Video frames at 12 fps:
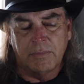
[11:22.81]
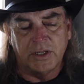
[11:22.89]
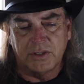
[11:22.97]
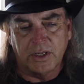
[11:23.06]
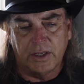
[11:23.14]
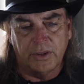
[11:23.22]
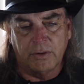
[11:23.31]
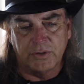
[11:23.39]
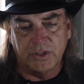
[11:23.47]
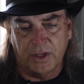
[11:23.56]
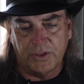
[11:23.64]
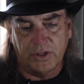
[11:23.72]
But he said there
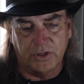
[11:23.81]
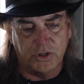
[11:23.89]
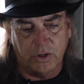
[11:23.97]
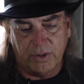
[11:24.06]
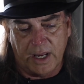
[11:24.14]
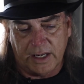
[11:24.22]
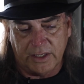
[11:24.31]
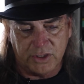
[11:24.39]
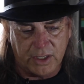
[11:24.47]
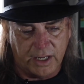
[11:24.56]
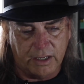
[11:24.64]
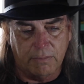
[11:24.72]
was nothing that showed any
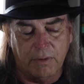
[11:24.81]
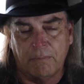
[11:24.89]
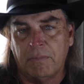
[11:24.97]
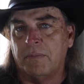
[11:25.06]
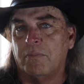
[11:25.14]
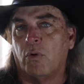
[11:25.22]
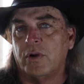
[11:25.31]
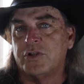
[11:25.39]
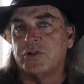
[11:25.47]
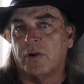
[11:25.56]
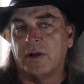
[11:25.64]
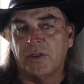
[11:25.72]
sign that there had been
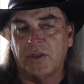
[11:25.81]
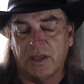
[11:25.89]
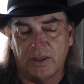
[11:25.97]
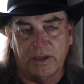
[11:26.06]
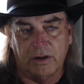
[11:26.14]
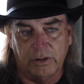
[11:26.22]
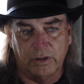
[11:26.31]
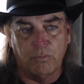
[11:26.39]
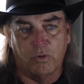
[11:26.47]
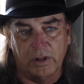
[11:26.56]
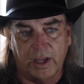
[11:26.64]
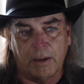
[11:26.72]
moisture or anything in there. It
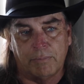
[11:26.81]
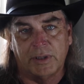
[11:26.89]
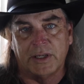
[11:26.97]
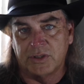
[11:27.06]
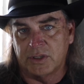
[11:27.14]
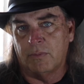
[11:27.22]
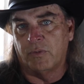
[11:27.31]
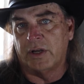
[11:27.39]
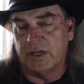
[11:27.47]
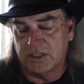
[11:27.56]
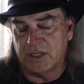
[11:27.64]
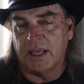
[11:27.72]
looked more like a place someone
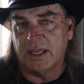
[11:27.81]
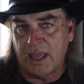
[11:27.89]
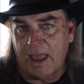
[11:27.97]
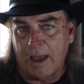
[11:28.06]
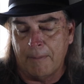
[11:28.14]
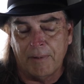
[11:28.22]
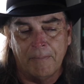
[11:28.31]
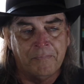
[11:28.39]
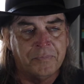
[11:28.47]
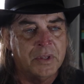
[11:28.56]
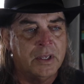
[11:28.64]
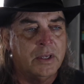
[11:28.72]
had set camp.
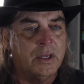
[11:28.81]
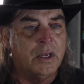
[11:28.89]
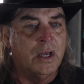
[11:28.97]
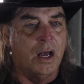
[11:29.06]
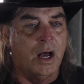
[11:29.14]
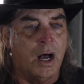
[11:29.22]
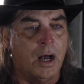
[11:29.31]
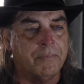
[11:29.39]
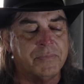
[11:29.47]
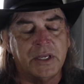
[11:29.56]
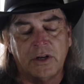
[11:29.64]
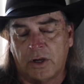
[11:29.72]

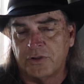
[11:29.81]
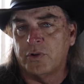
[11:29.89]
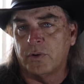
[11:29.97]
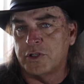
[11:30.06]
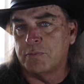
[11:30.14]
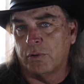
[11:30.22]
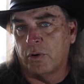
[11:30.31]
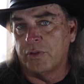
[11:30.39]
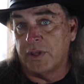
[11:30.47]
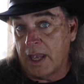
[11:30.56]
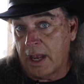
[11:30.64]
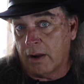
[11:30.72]
Um, he'd also
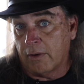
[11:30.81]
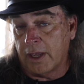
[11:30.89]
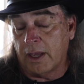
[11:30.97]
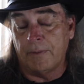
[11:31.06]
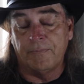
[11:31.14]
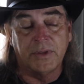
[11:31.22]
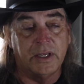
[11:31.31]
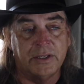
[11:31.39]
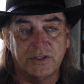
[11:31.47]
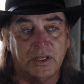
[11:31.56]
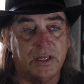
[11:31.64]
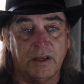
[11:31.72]
explored the area, and
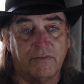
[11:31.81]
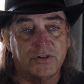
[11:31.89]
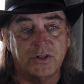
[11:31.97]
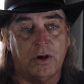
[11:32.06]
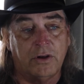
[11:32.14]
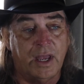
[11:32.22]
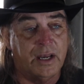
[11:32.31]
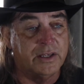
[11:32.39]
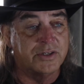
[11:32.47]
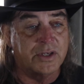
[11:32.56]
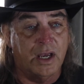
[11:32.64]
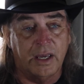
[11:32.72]
he said he never saw
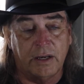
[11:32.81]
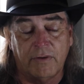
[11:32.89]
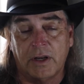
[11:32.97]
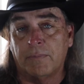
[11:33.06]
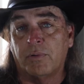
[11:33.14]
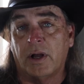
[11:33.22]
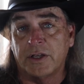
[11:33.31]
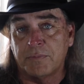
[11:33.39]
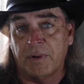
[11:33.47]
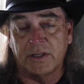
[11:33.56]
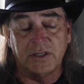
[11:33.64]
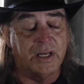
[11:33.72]
any sign of any
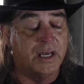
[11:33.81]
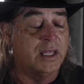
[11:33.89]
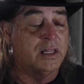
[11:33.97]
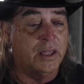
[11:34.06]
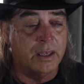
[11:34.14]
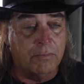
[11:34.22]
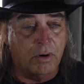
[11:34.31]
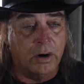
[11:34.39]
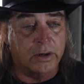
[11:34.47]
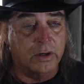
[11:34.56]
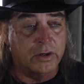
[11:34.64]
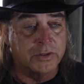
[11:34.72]
prospecting, any claim
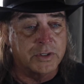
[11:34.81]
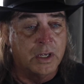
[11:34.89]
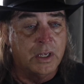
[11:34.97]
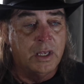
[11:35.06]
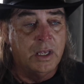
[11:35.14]
markers,